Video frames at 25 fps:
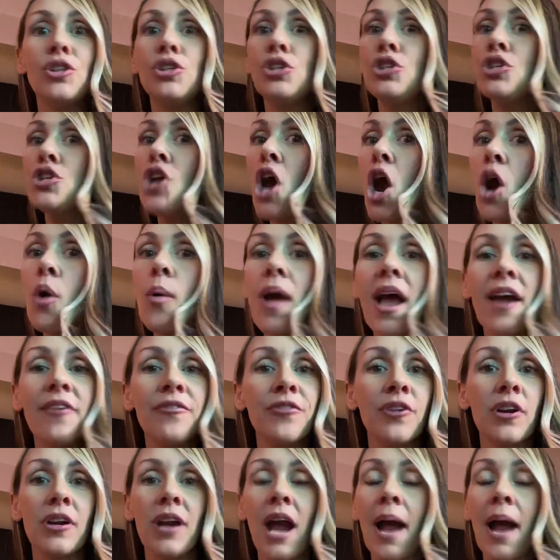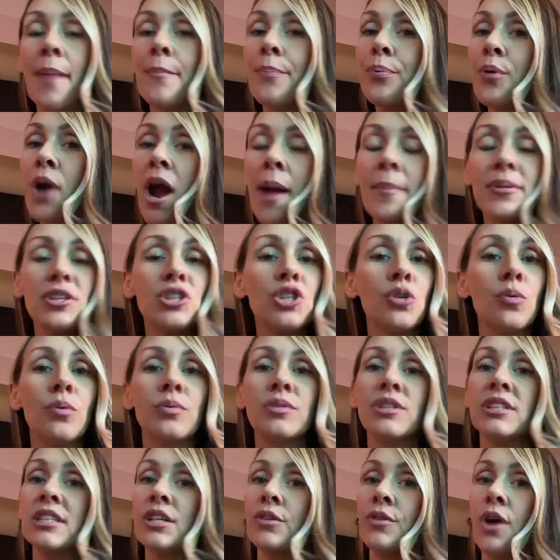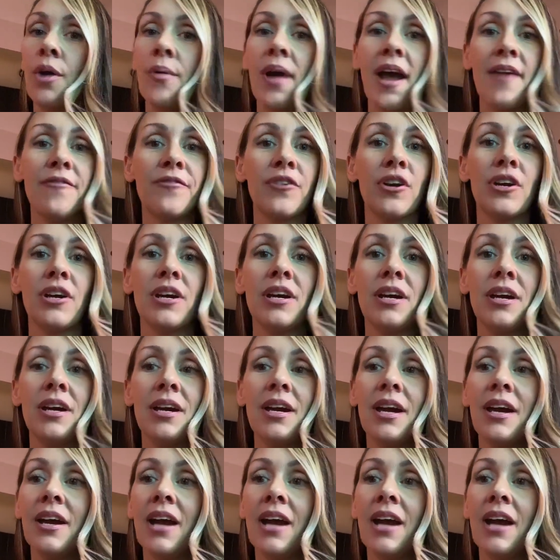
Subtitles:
No effort. I promise you, it was zero effort.